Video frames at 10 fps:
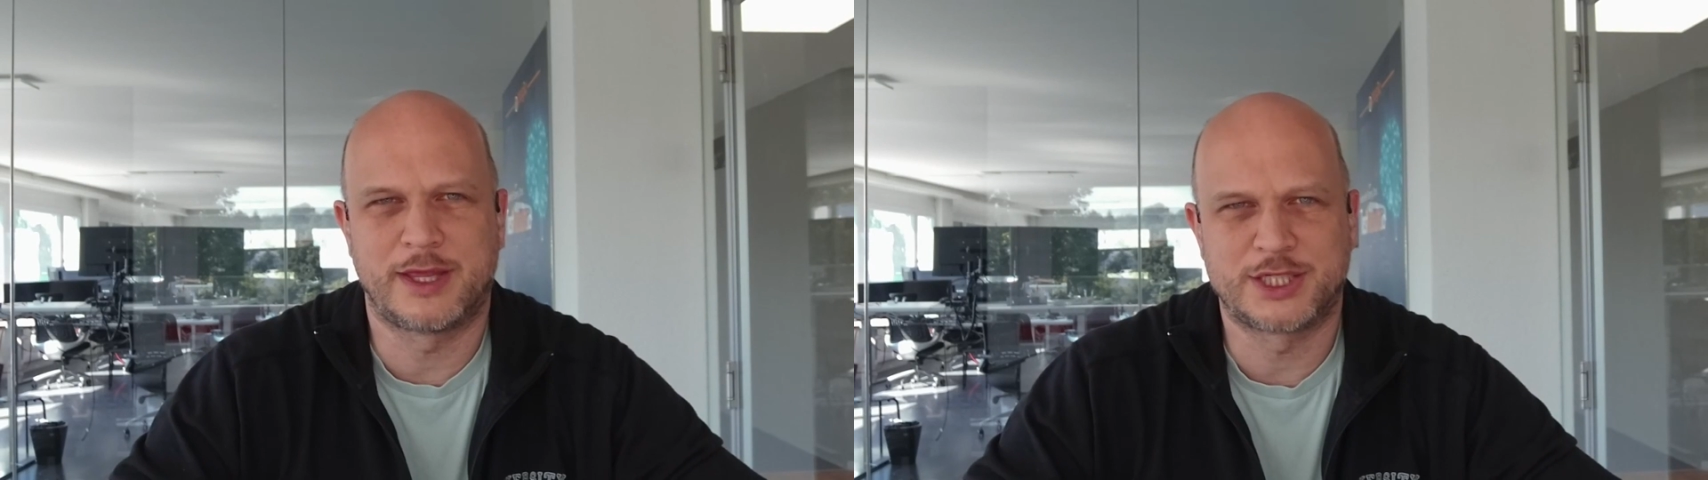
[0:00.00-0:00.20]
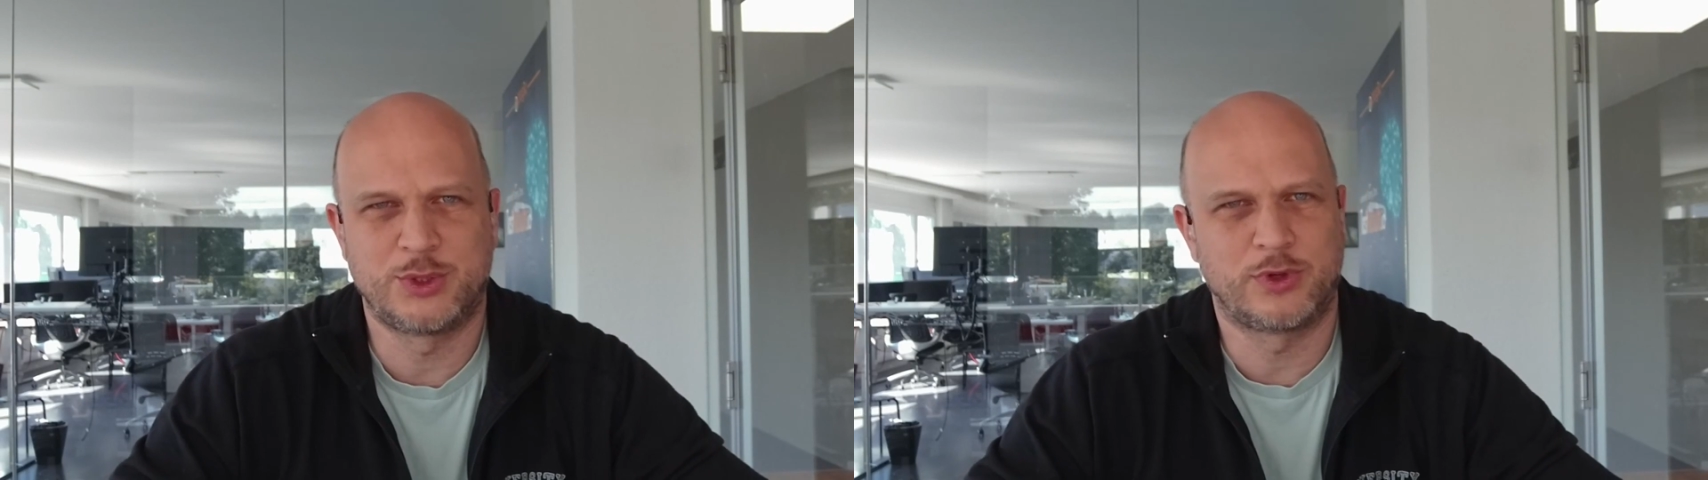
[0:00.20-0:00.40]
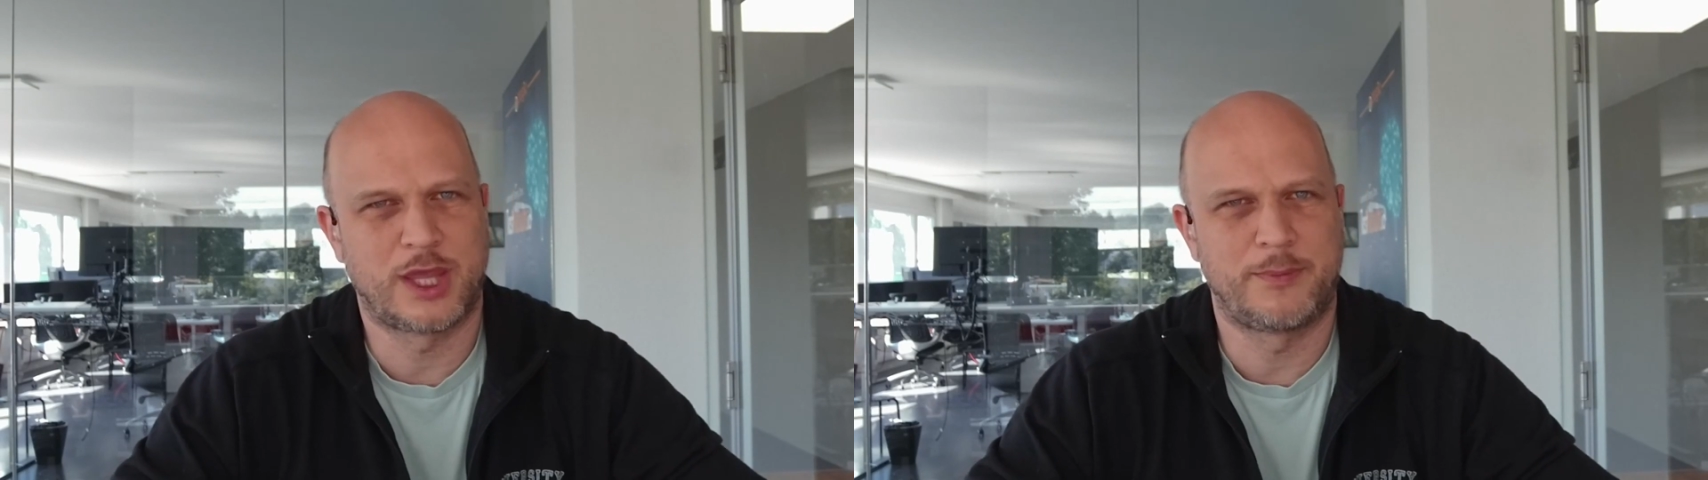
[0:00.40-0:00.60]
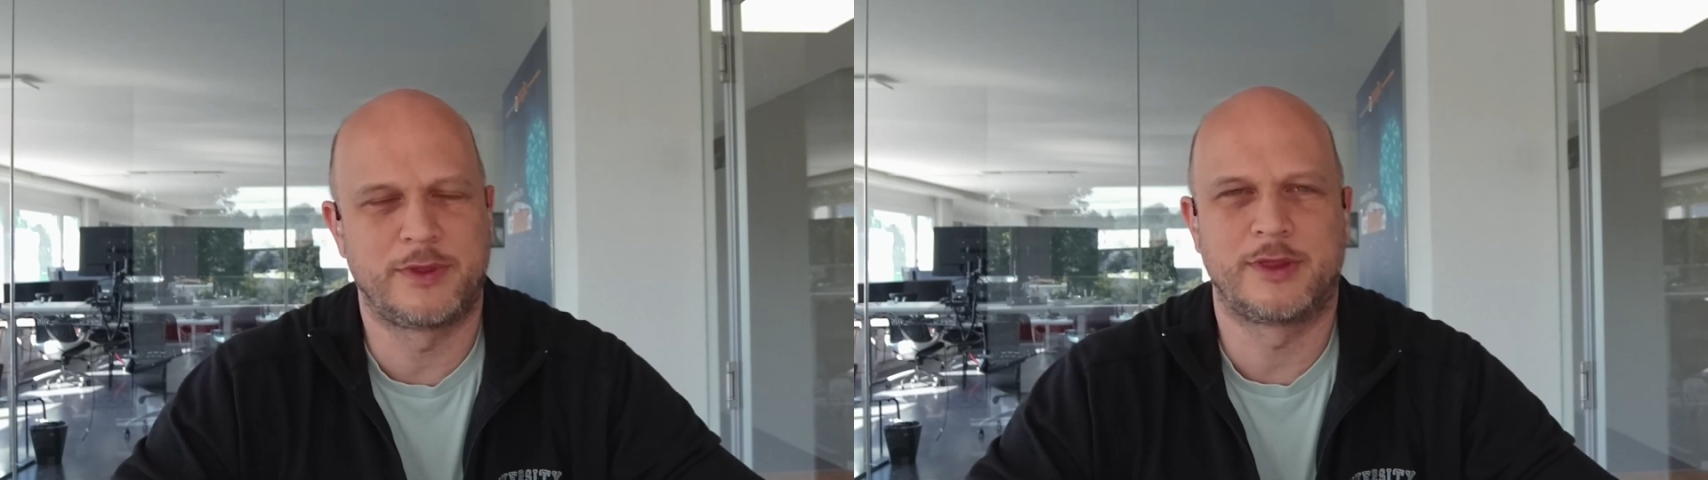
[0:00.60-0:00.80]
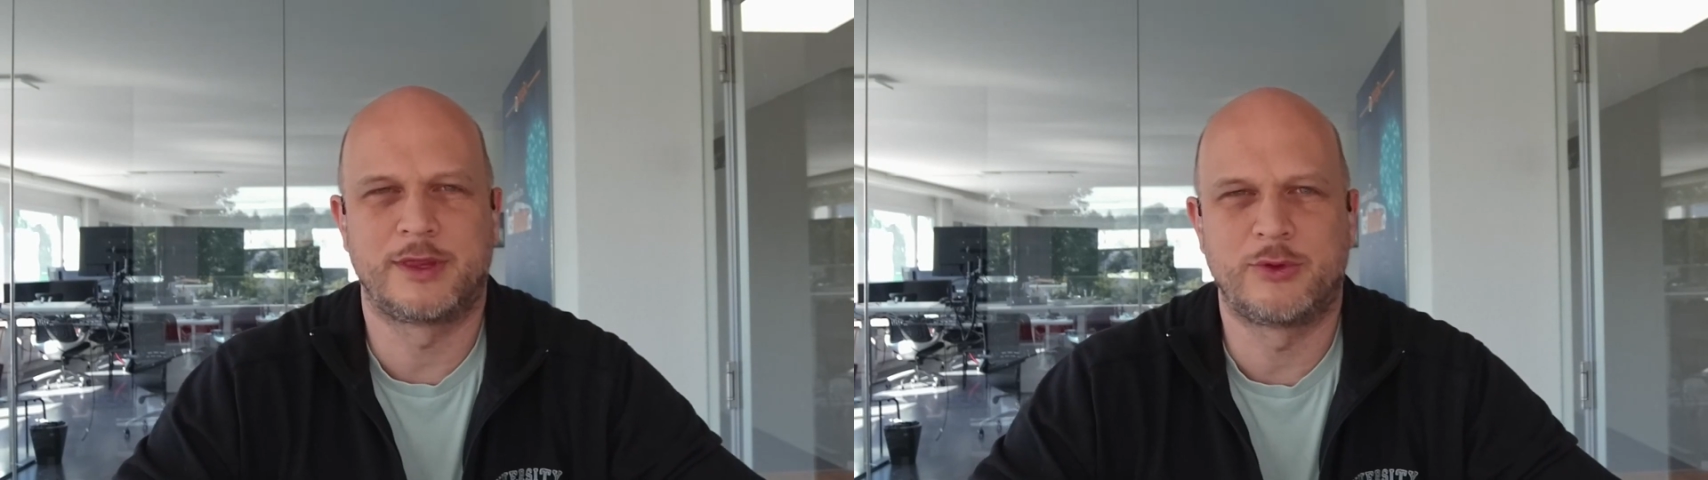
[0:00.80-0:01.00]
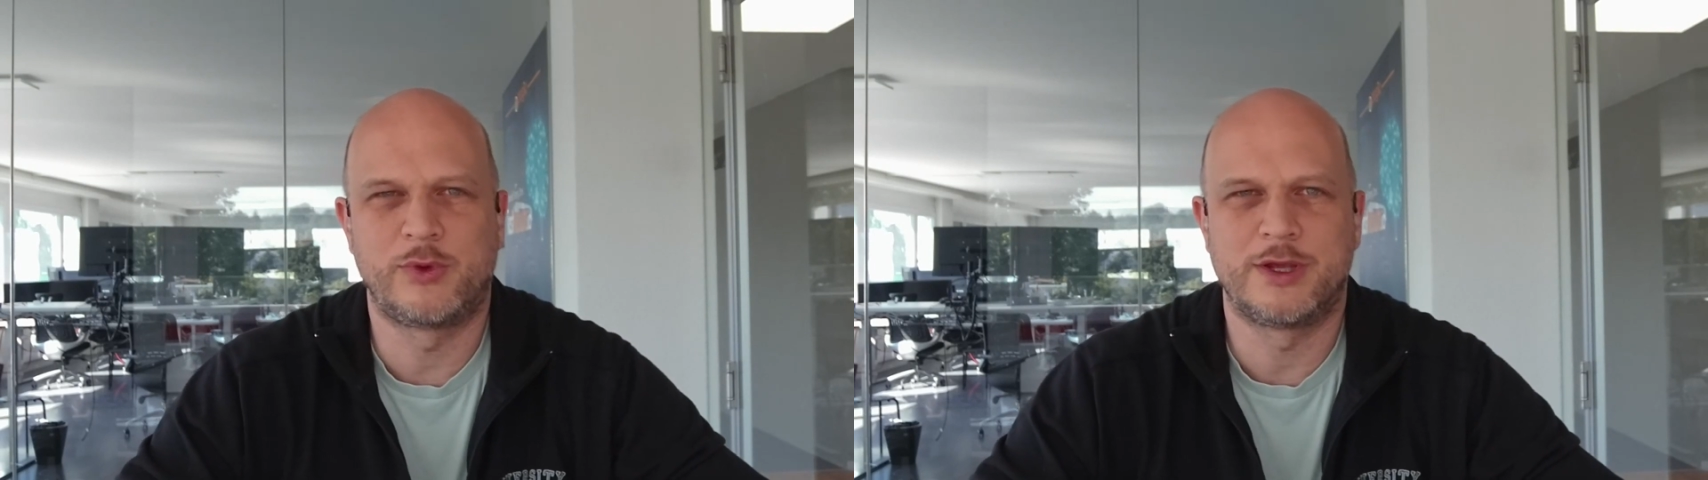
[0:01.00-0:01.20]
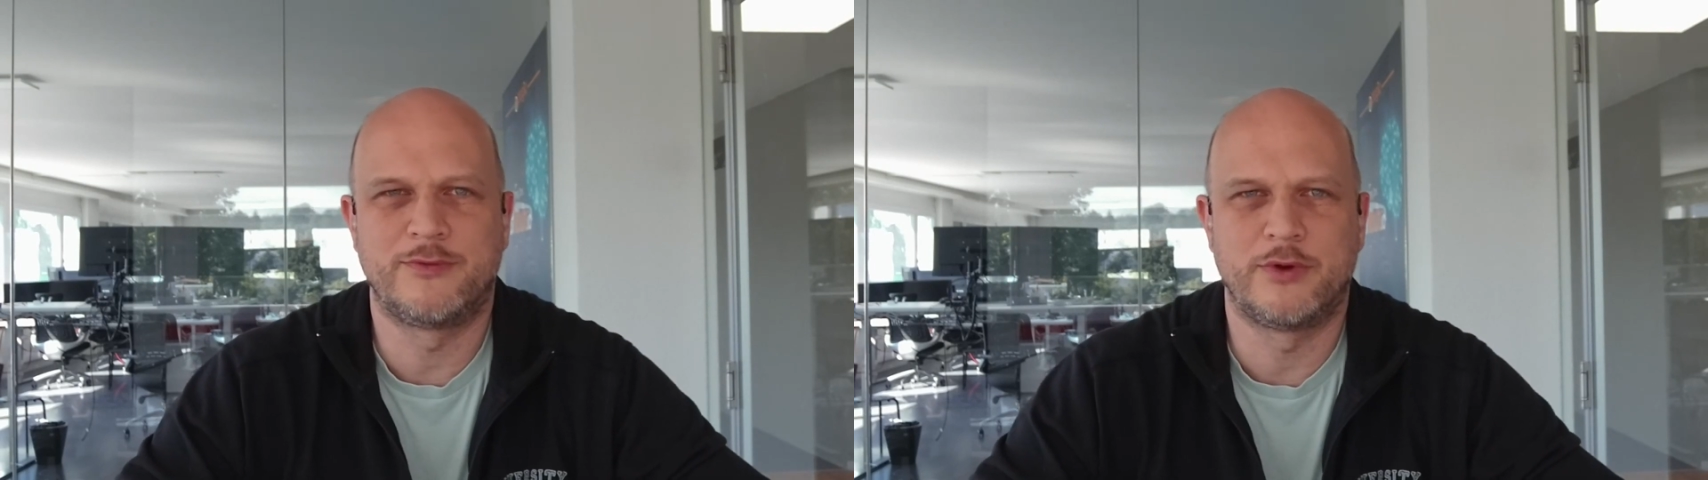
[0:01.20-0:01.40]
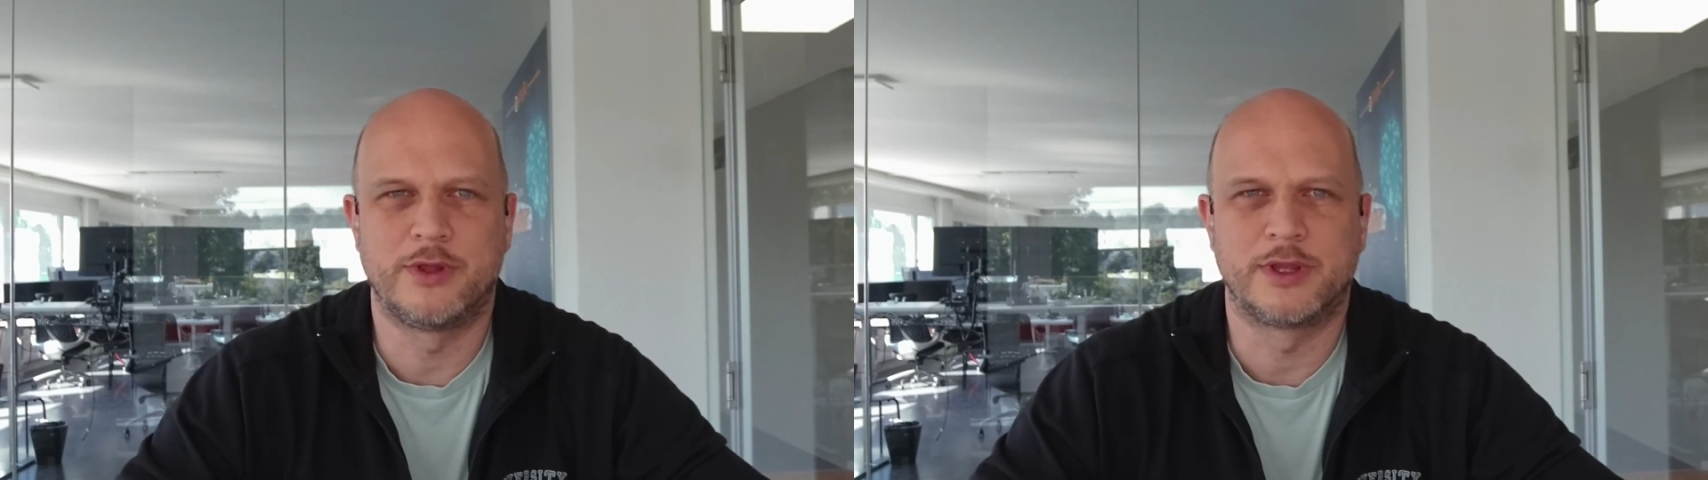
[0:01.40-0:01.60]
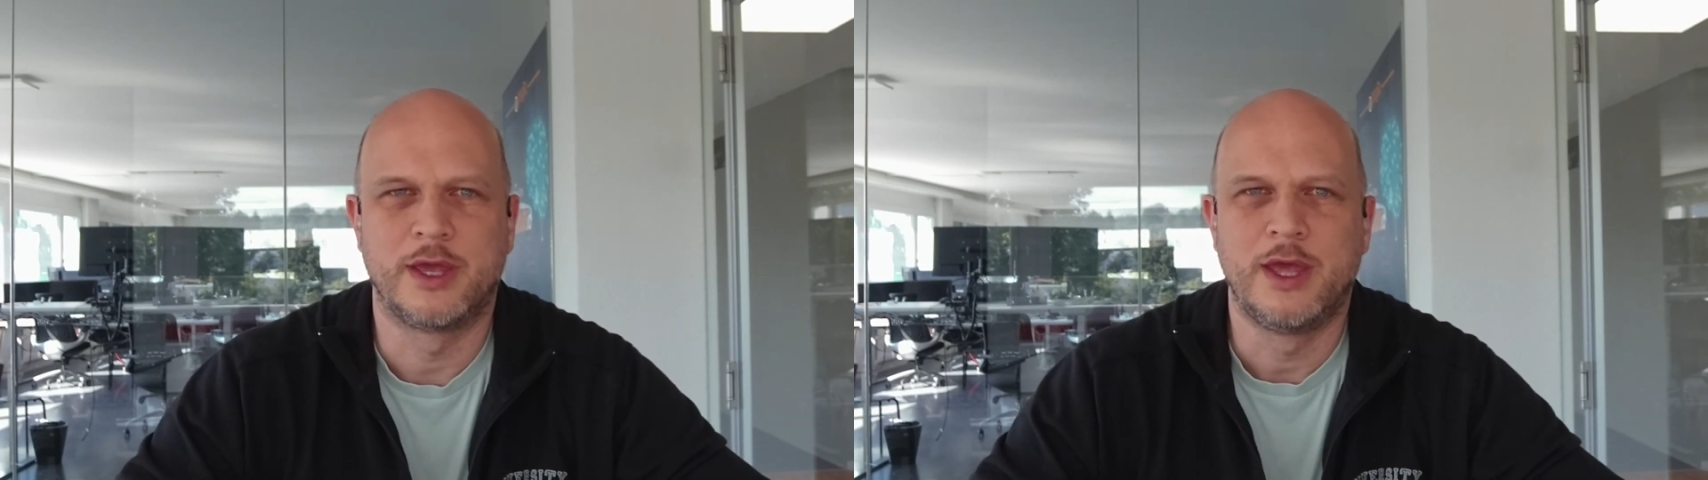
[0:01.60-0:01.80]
actually what happens in the real world.